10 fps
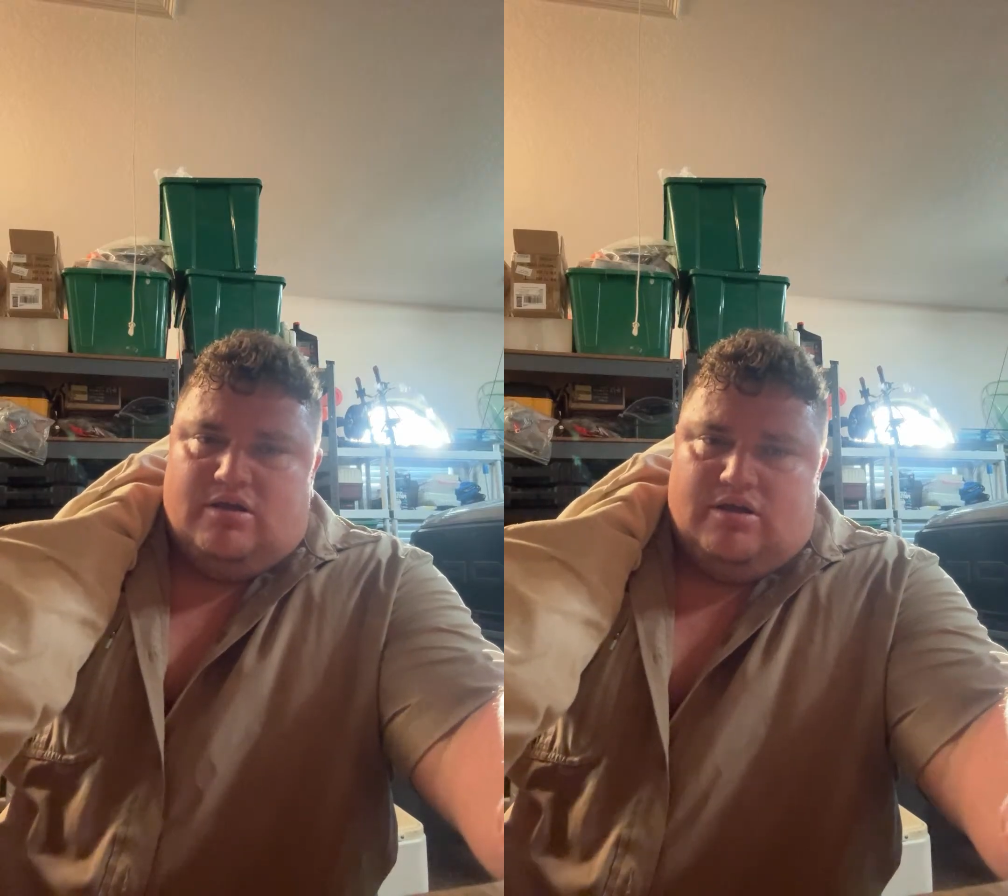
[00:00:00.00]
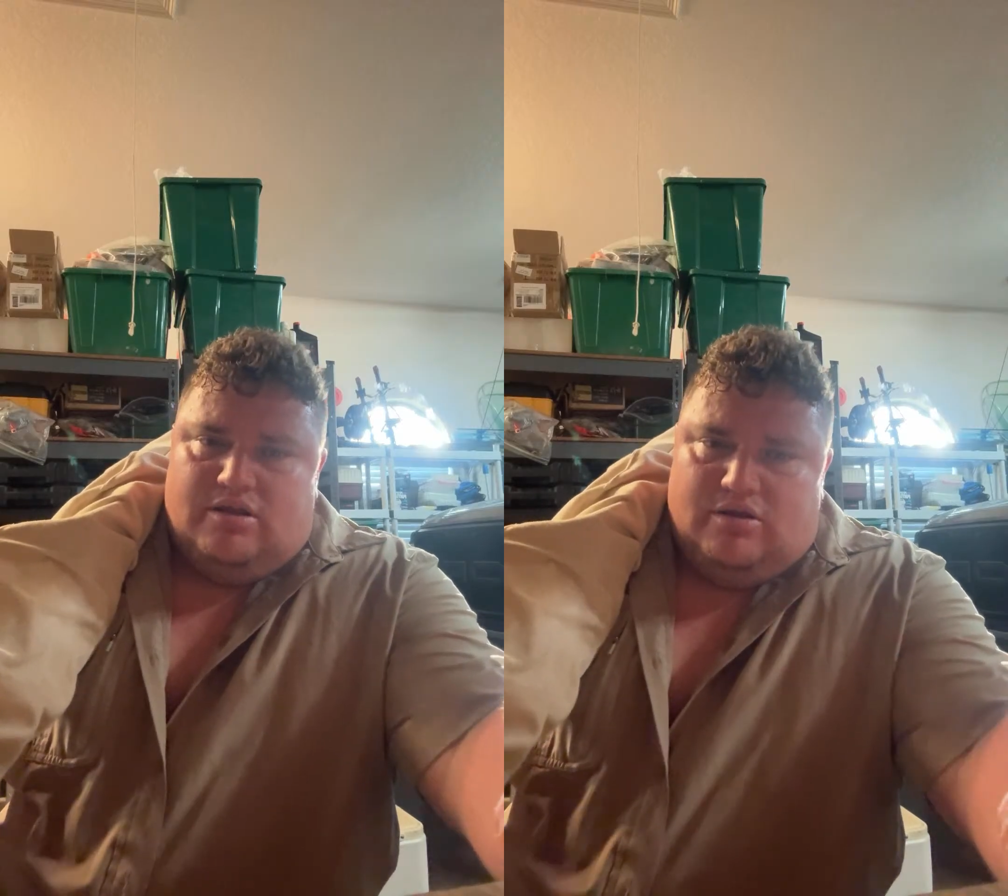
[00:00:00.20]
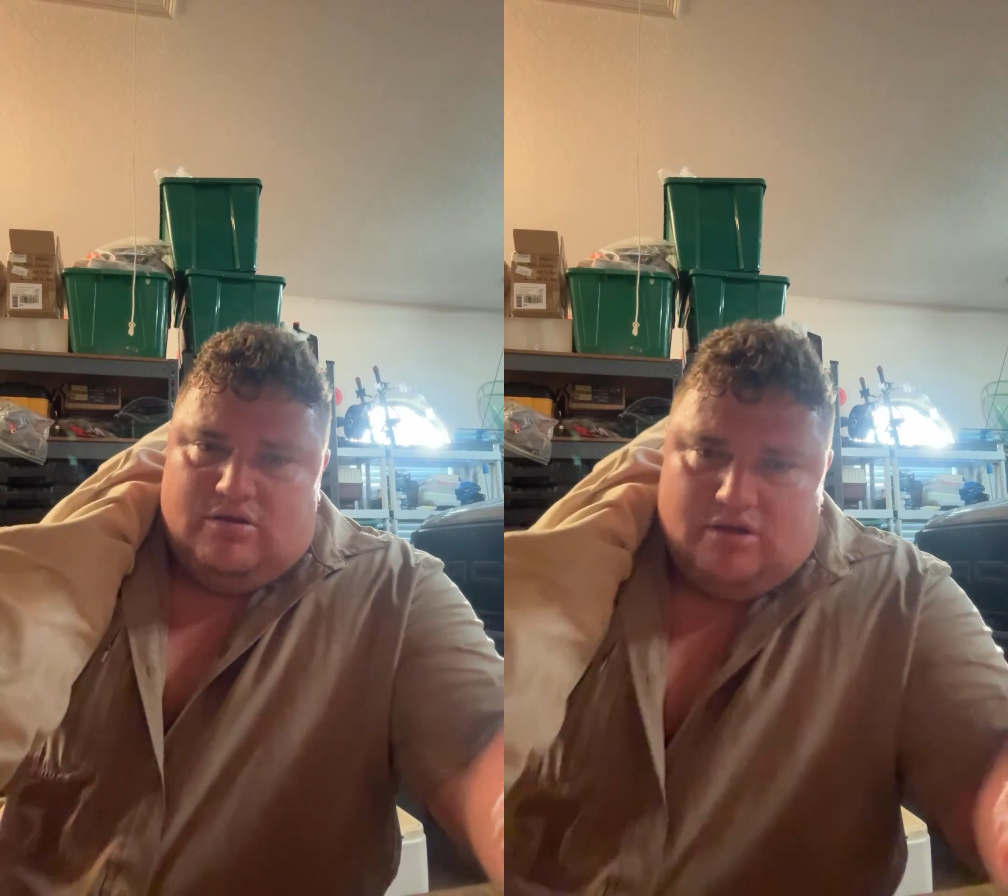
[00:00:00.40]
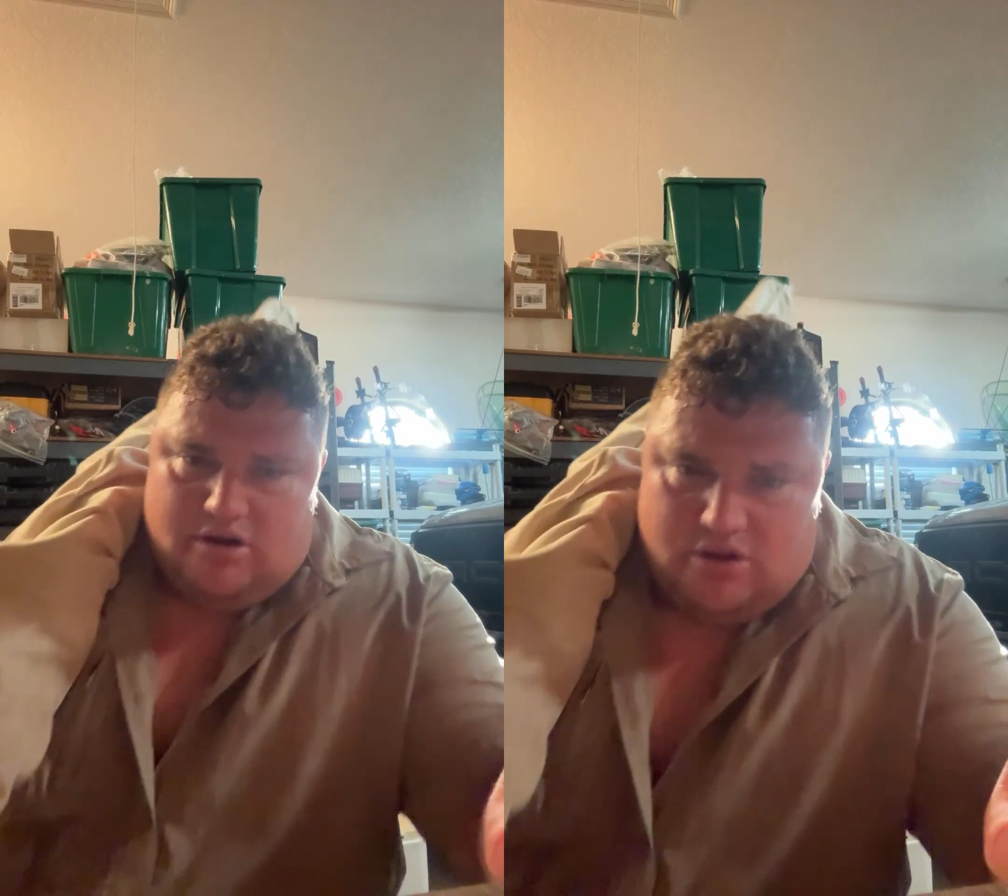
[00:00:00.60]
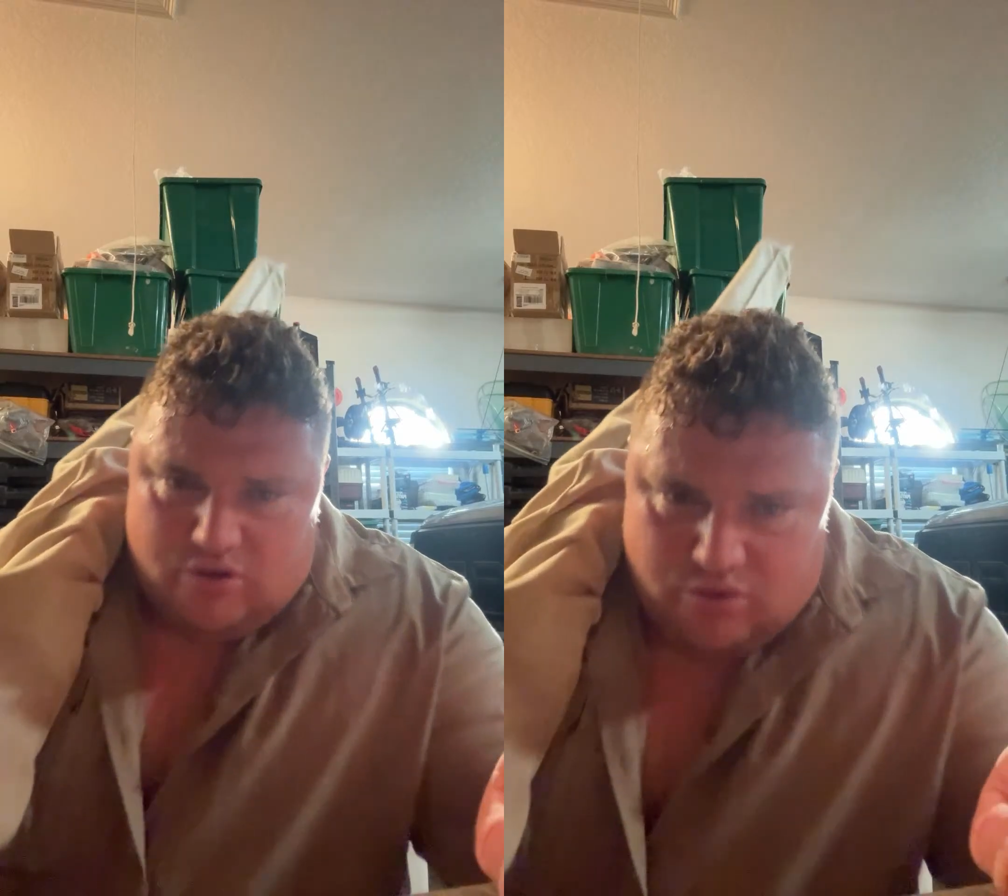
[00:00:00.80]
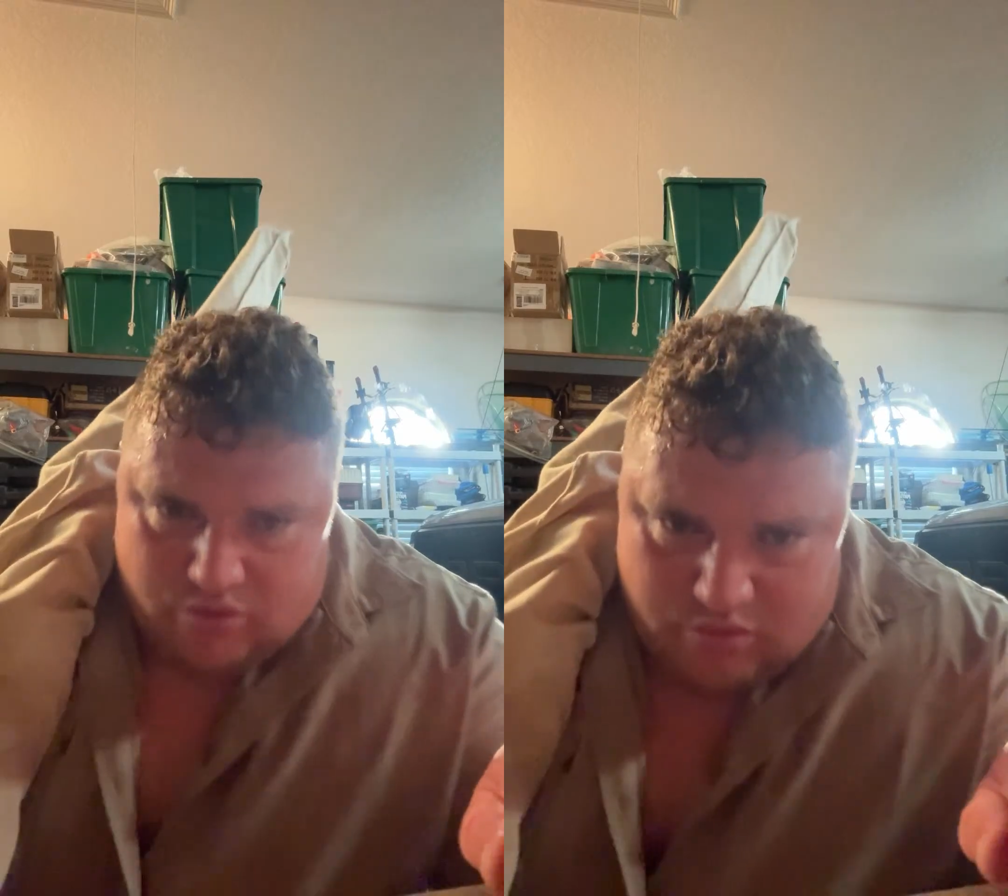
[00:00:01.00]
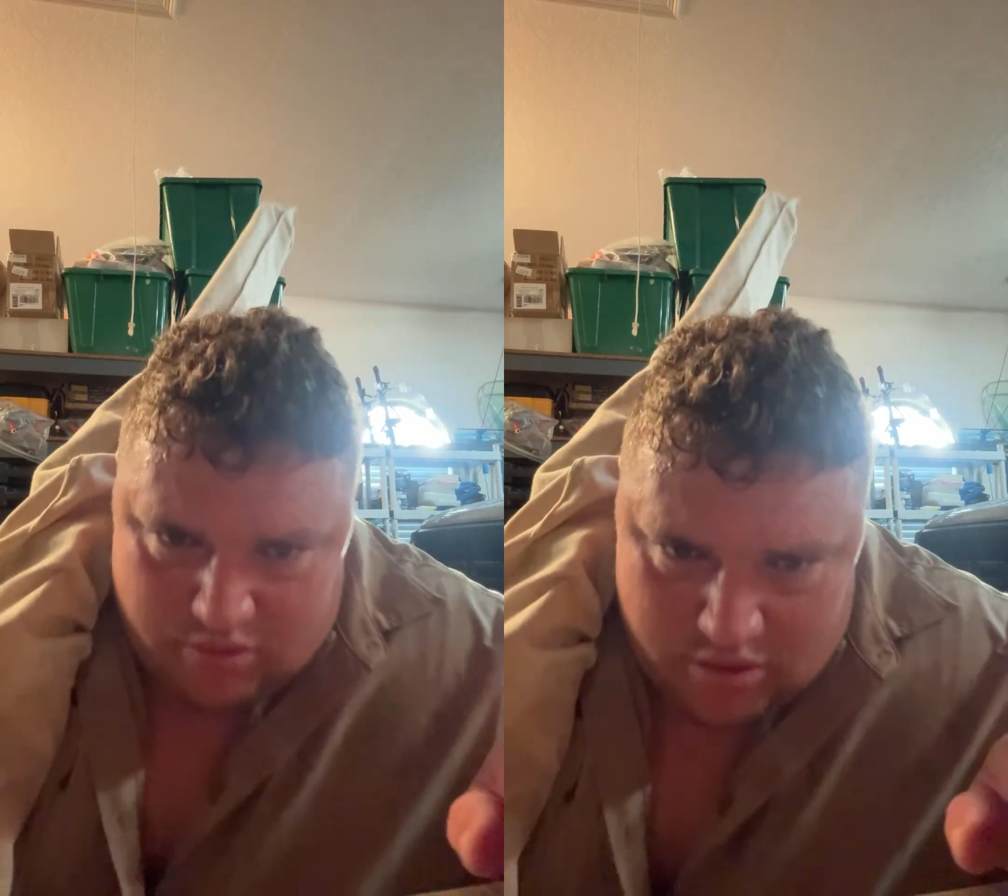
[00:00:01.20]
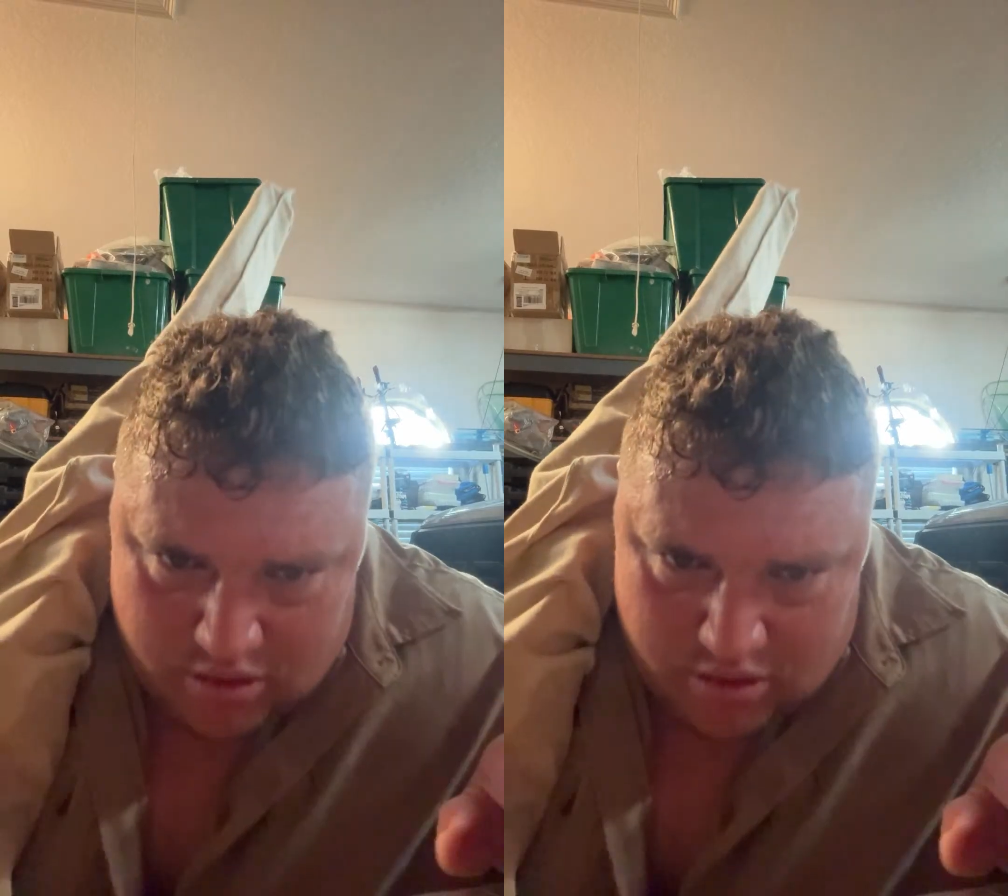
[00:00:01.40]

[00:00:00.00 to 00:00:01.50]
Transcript: anywho,